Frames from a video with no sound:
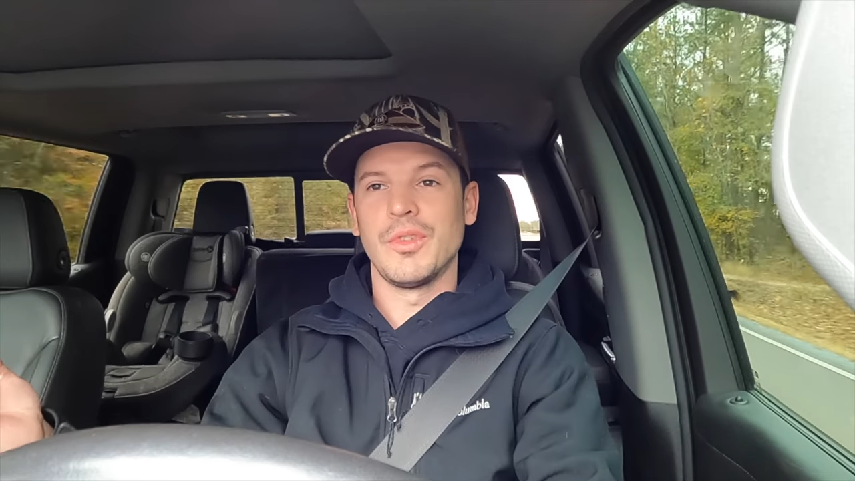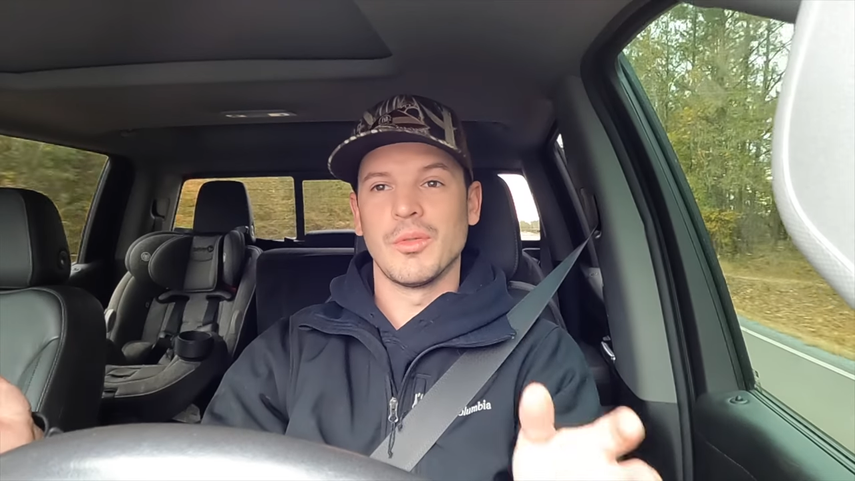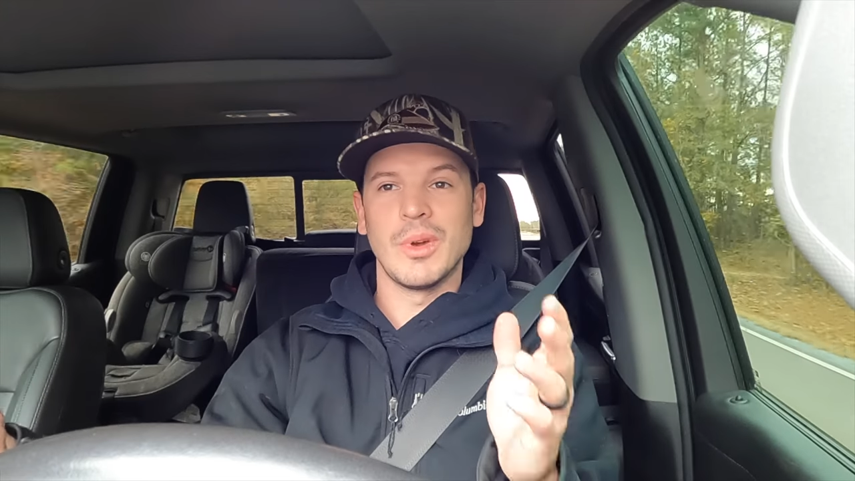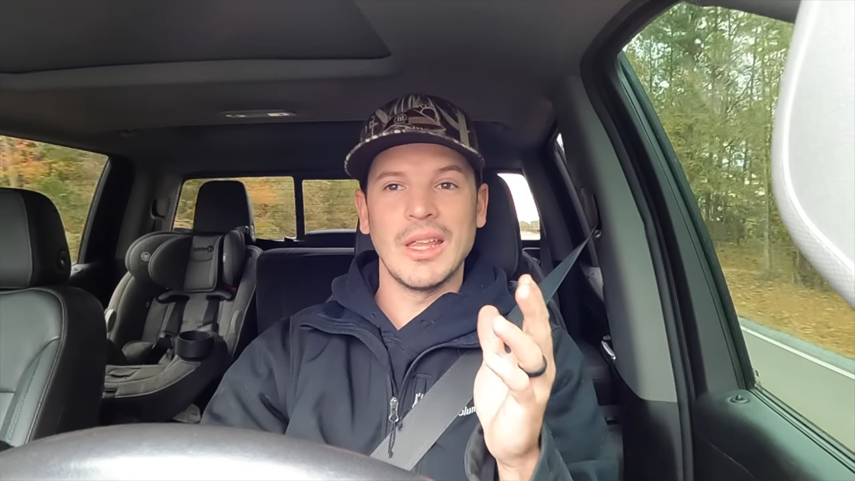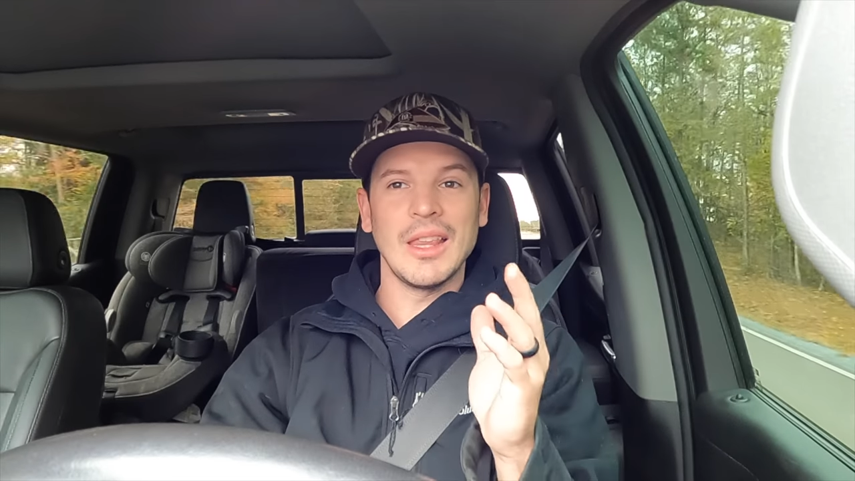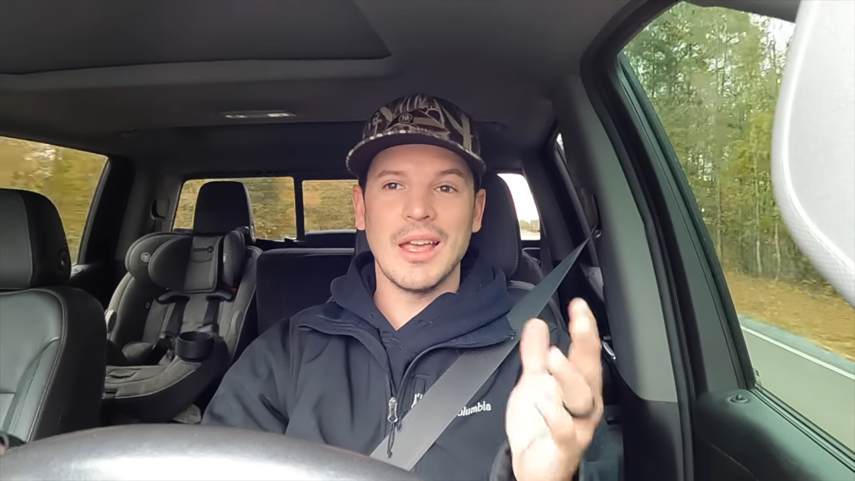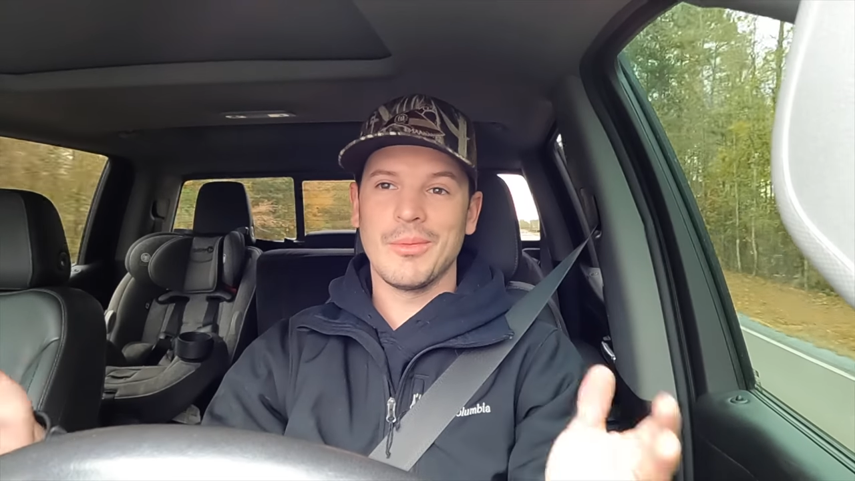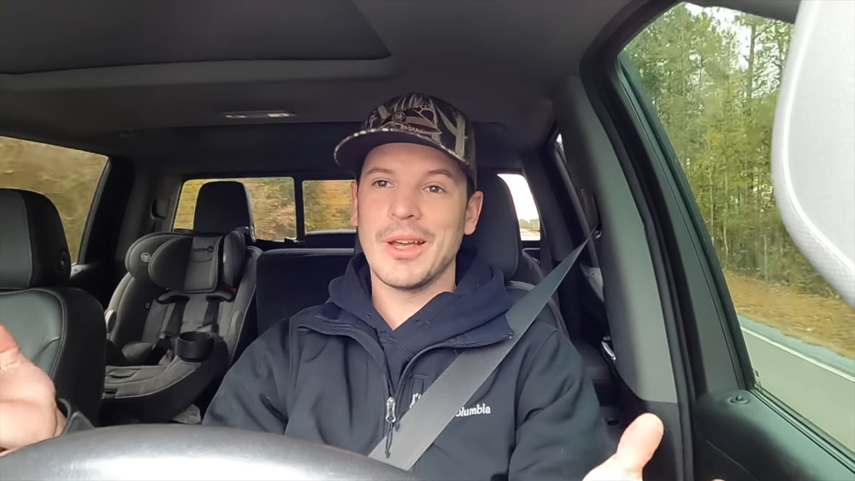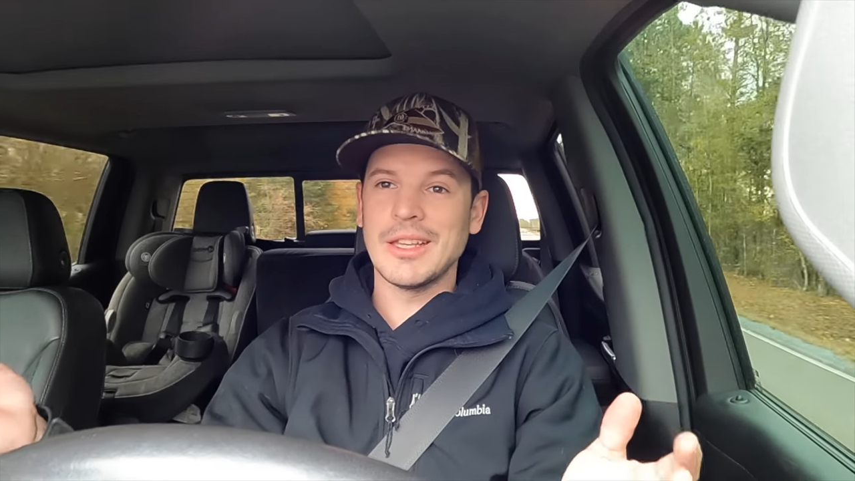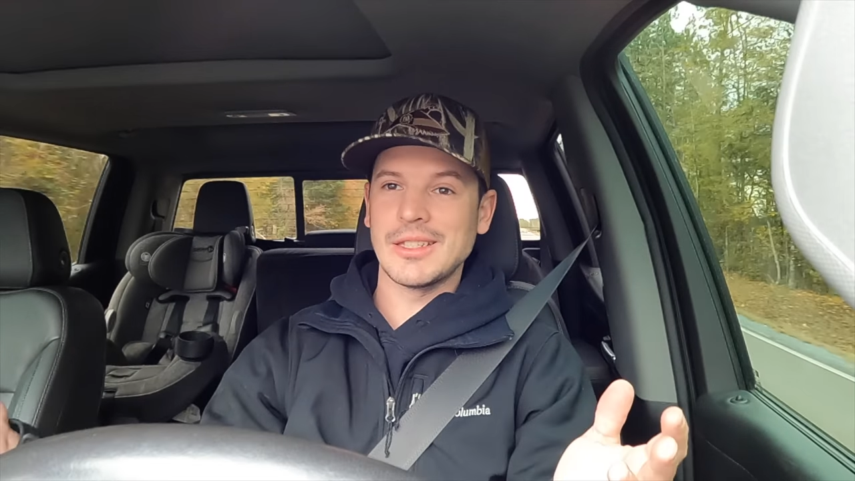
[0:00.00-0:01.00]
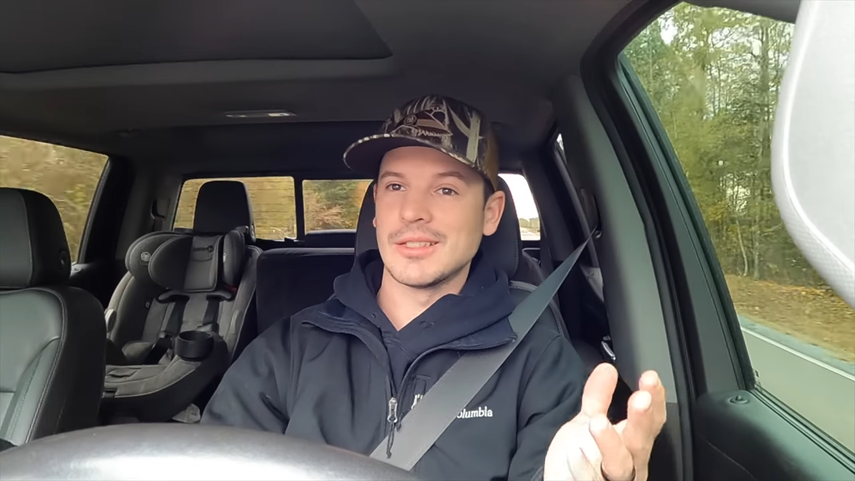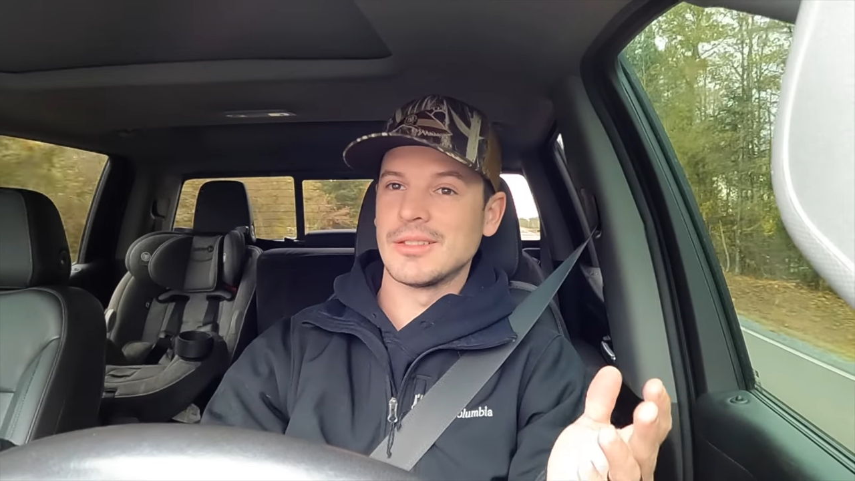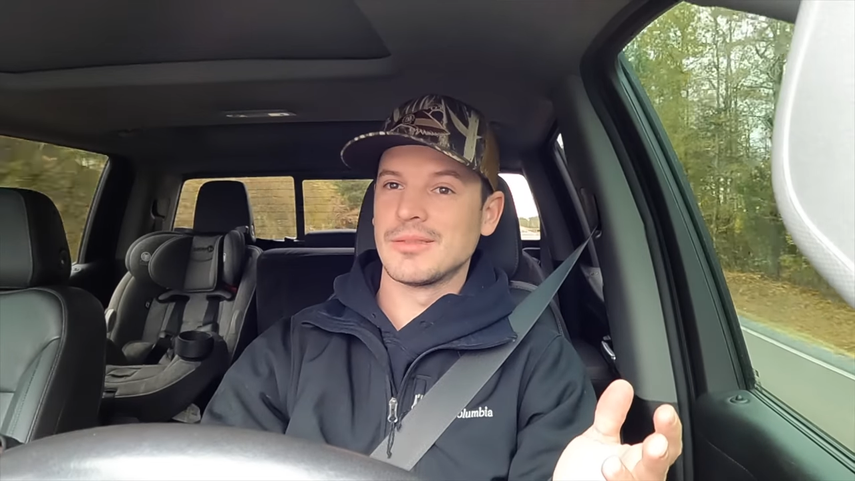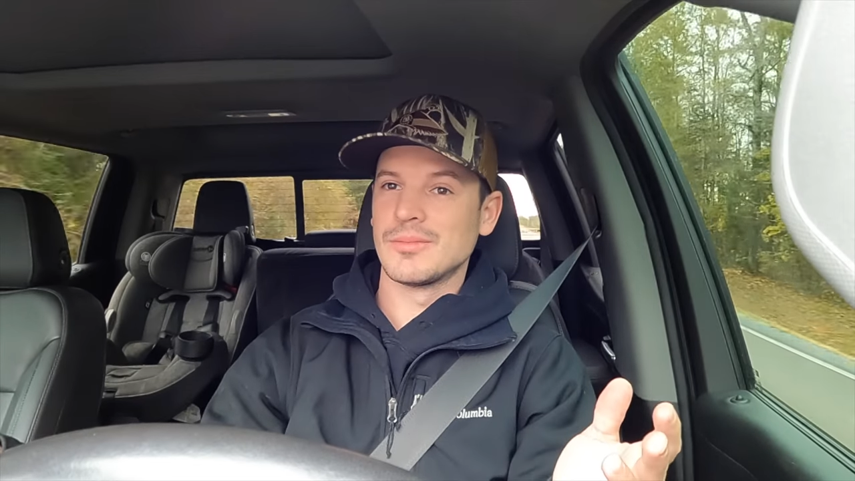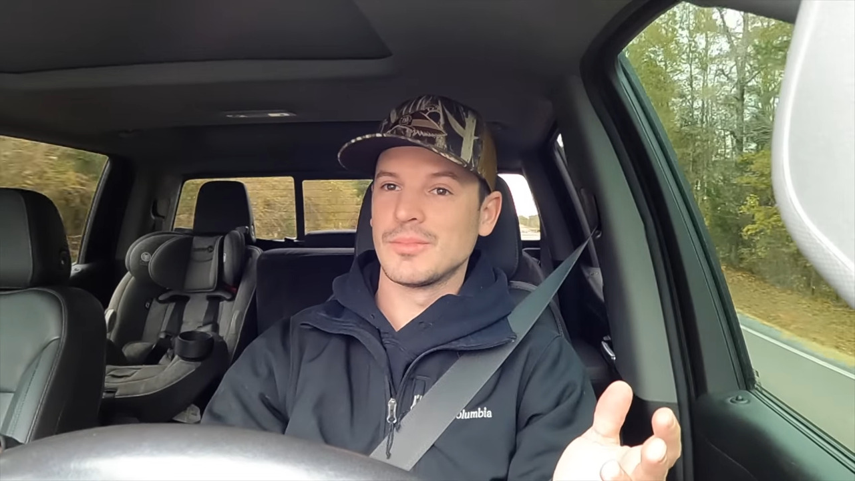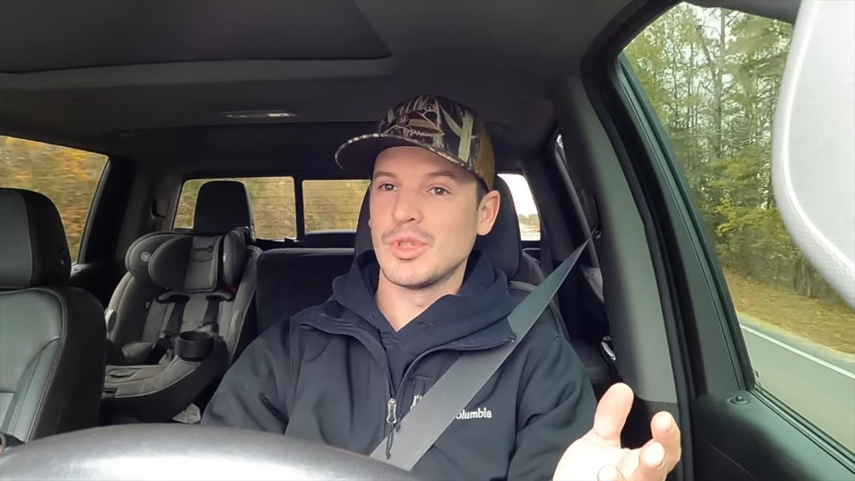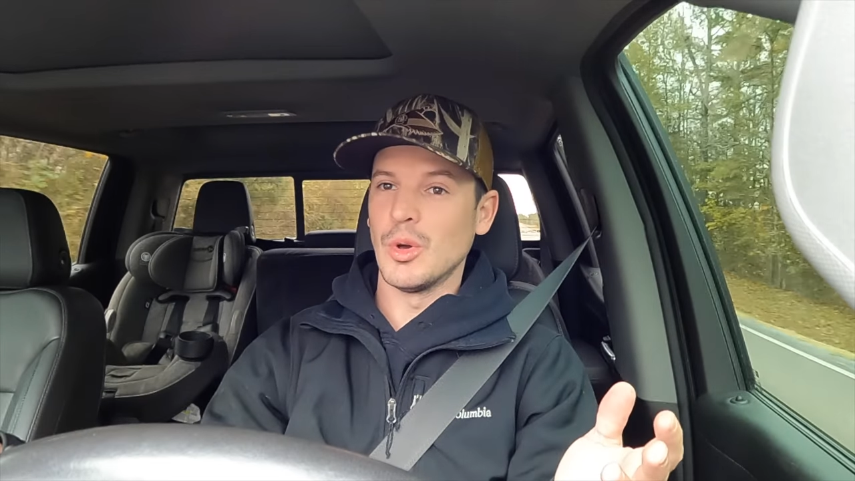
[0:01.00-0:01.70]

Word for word: if you're red light racing,